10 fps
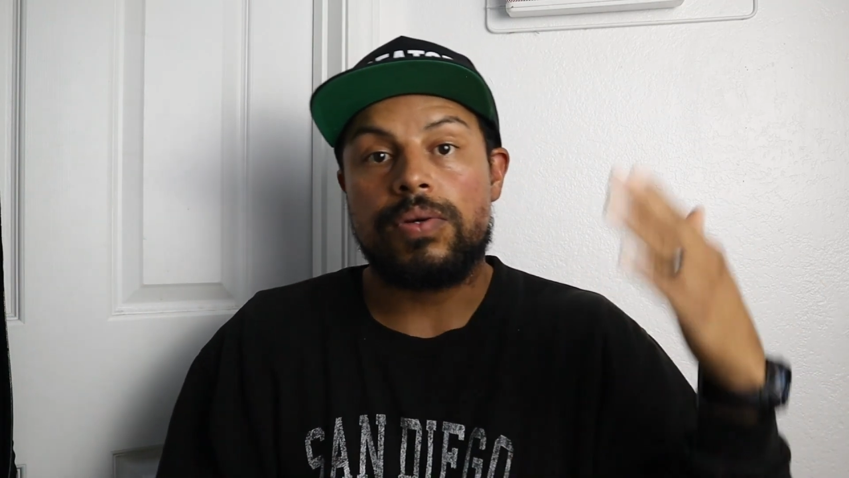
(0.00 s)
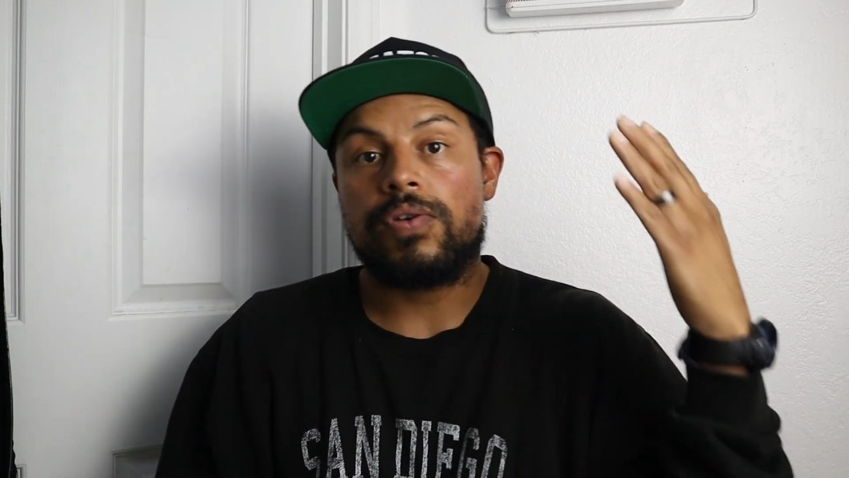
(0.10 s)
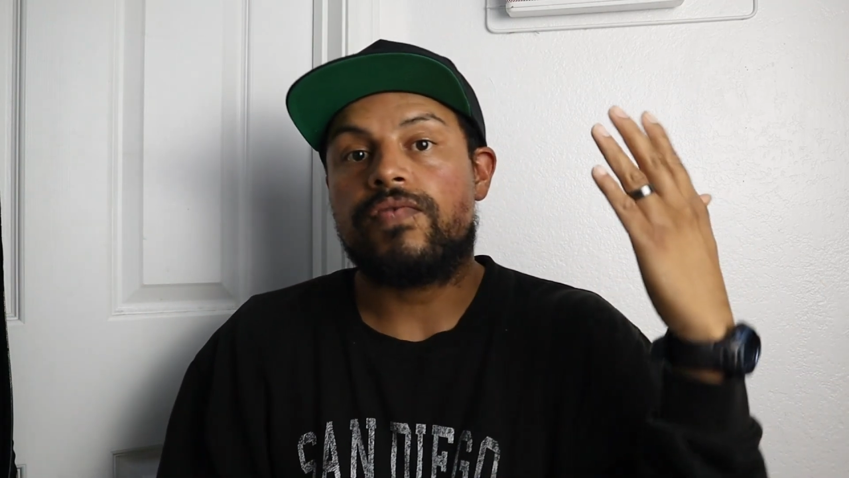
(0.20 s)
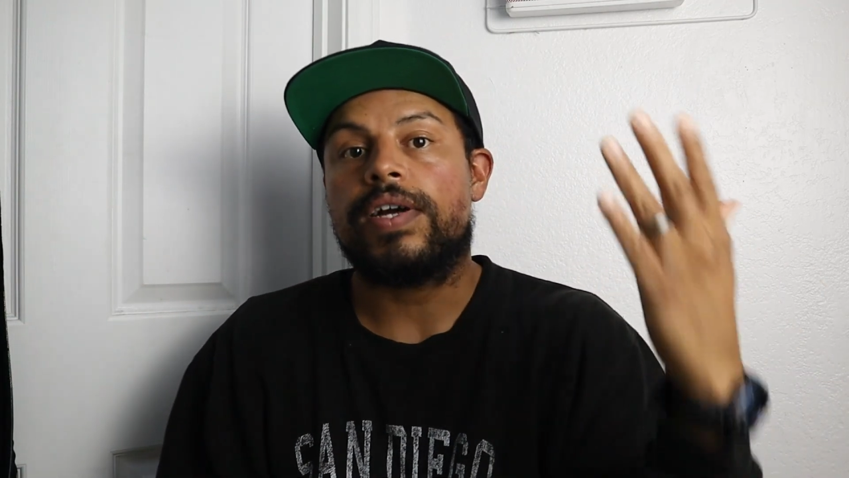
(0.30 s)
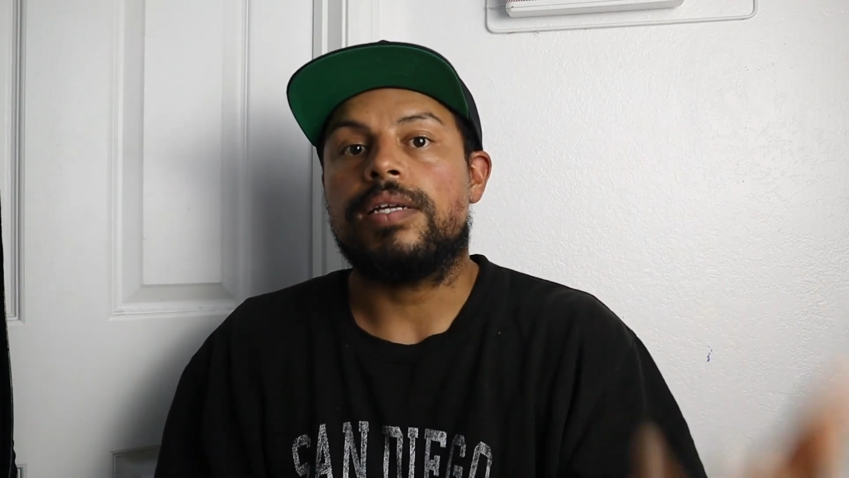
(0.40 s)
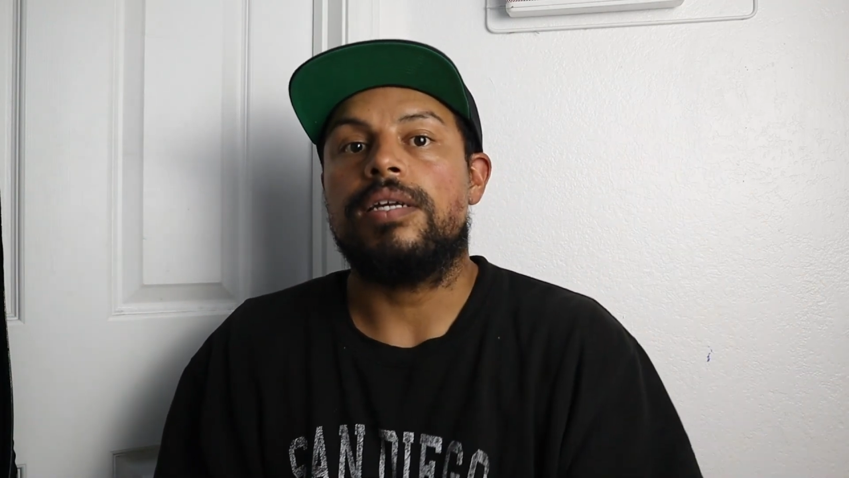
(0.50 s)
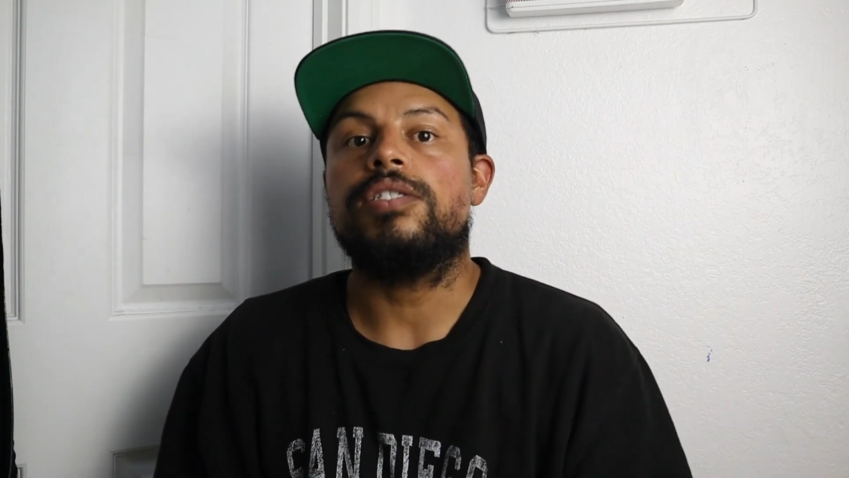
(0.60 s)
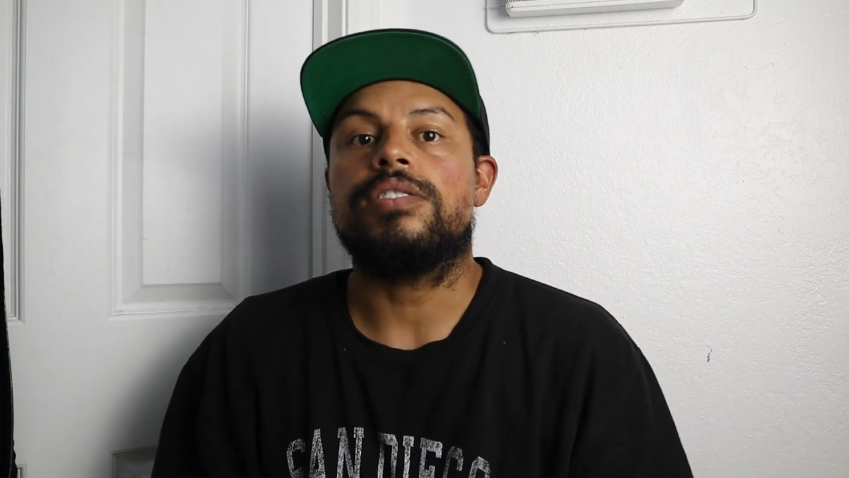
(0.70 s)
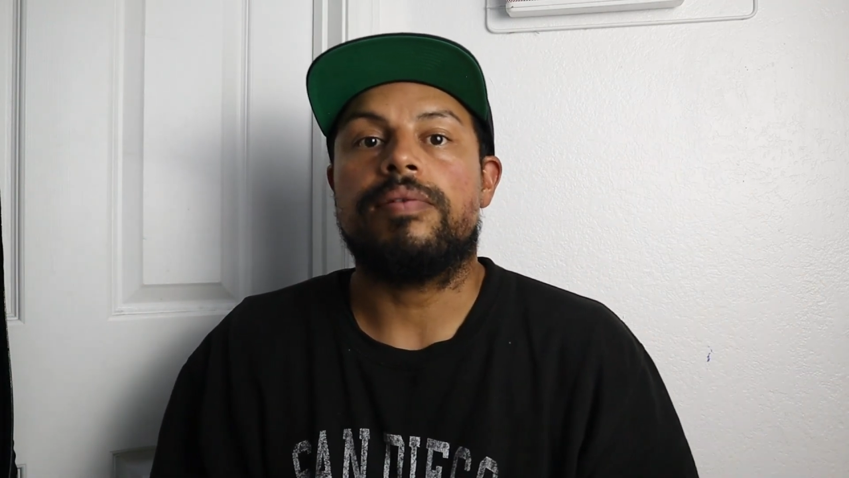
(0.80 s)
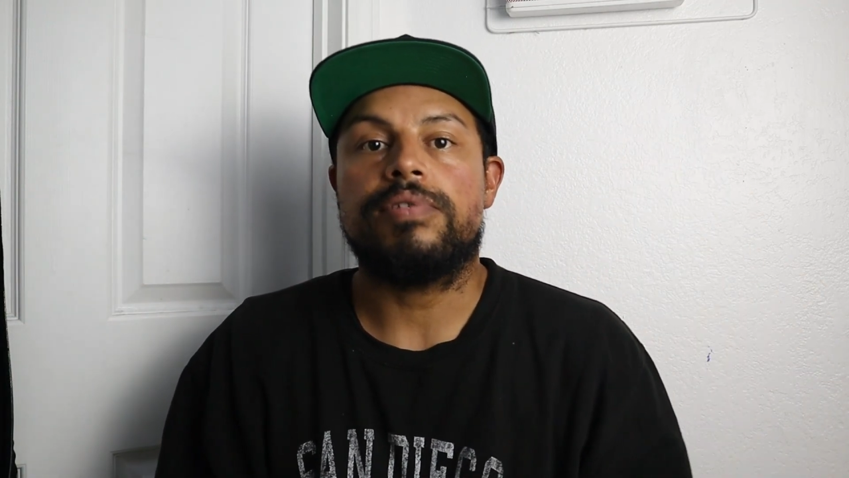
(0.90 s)
notified
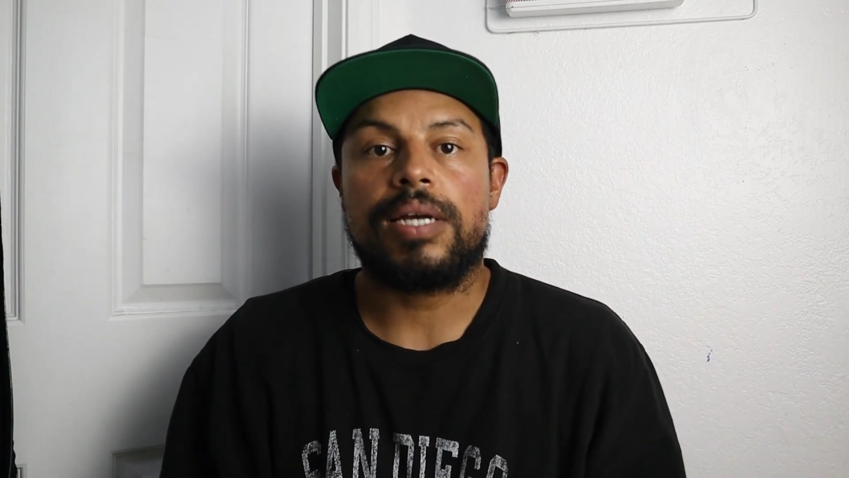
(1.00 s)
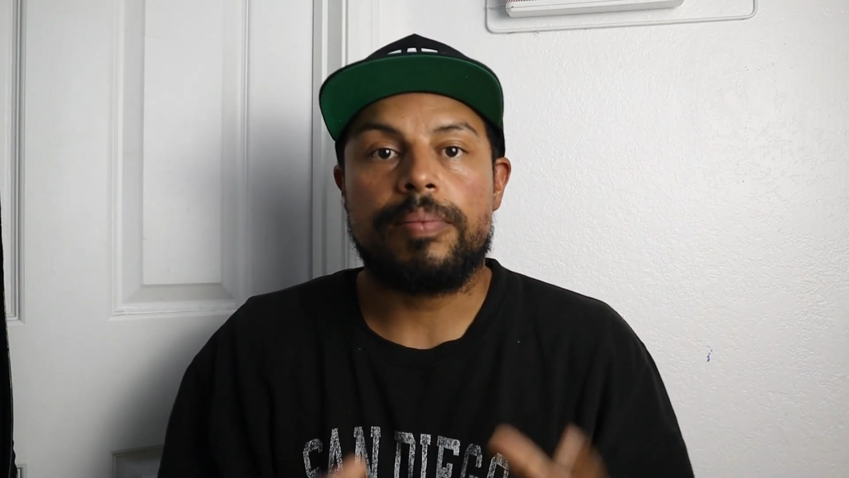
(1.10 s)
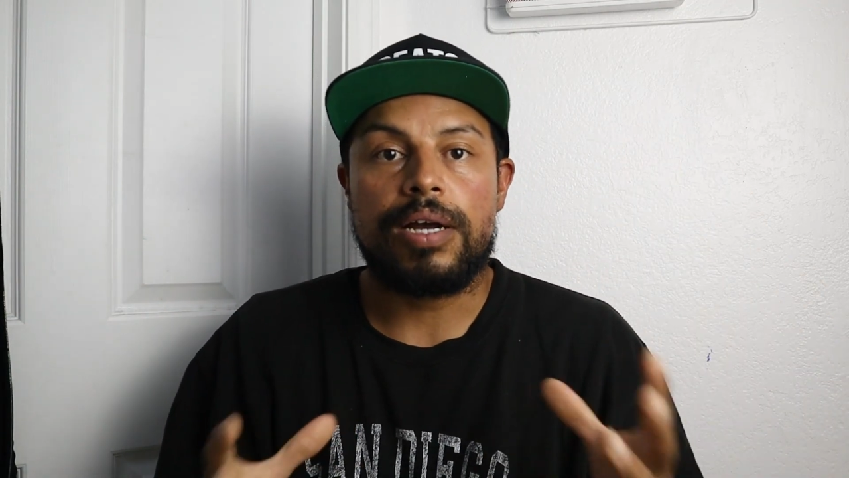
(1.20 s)
each and every time